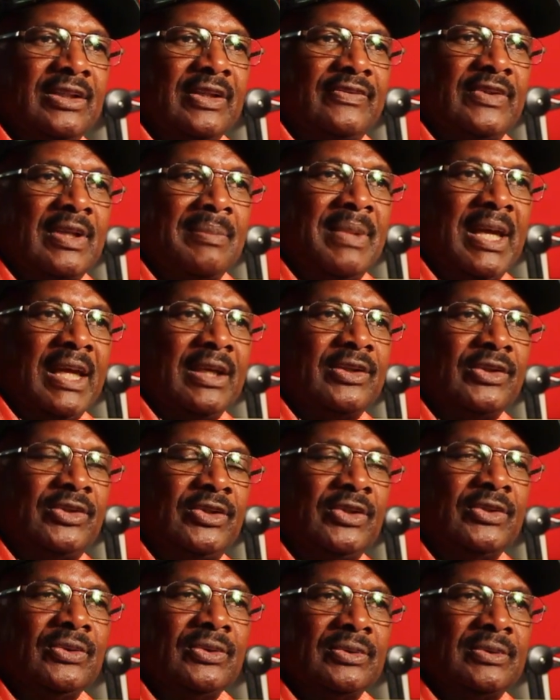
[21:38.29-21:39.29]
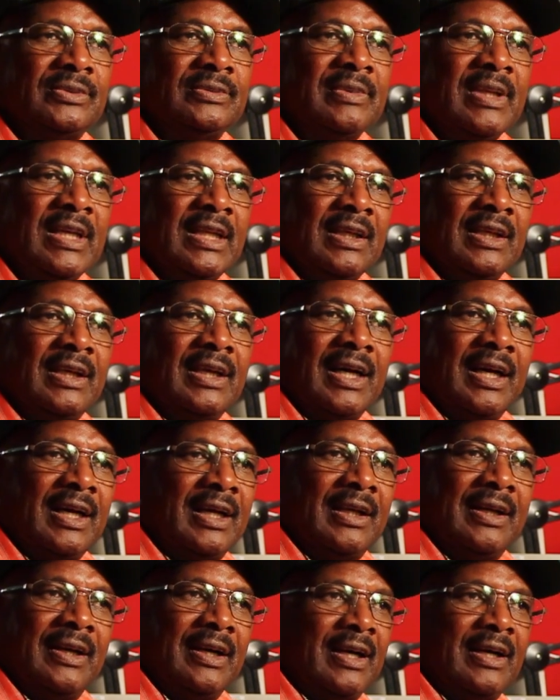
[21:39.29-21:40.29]
If they make a tune,
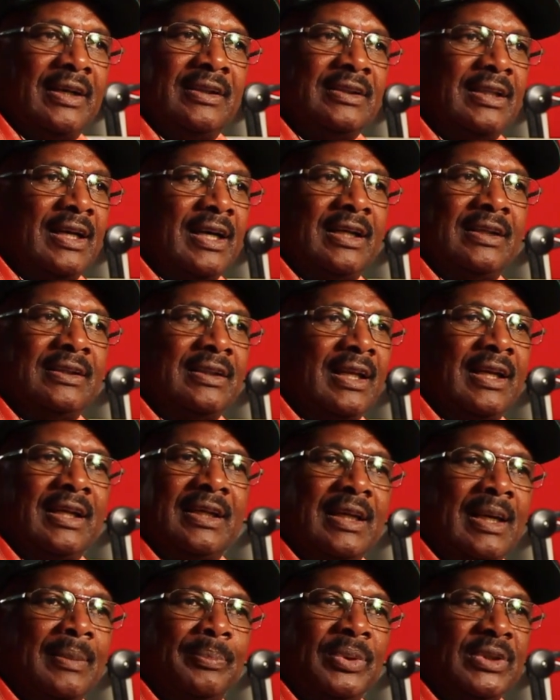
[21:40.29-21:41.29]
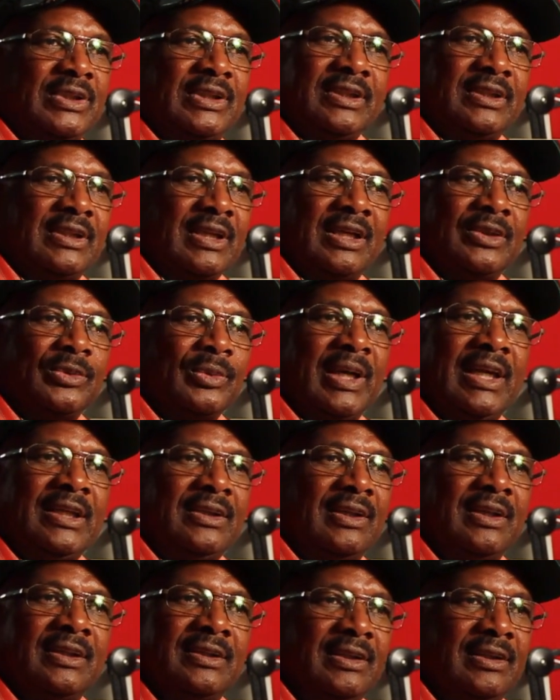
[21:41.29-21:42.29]
I put it on
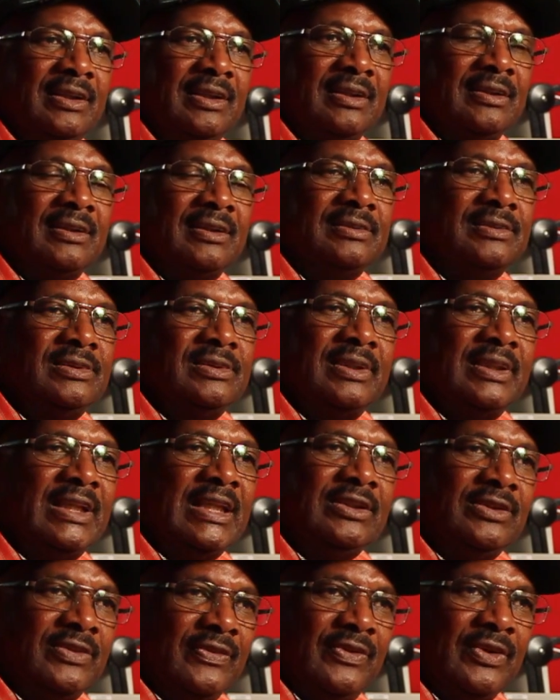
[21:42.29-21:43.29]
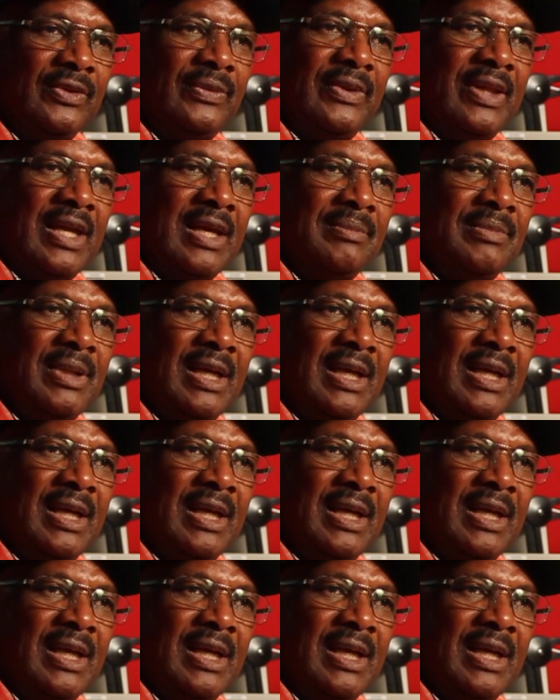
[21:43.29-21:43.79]
radio and do an interview with them.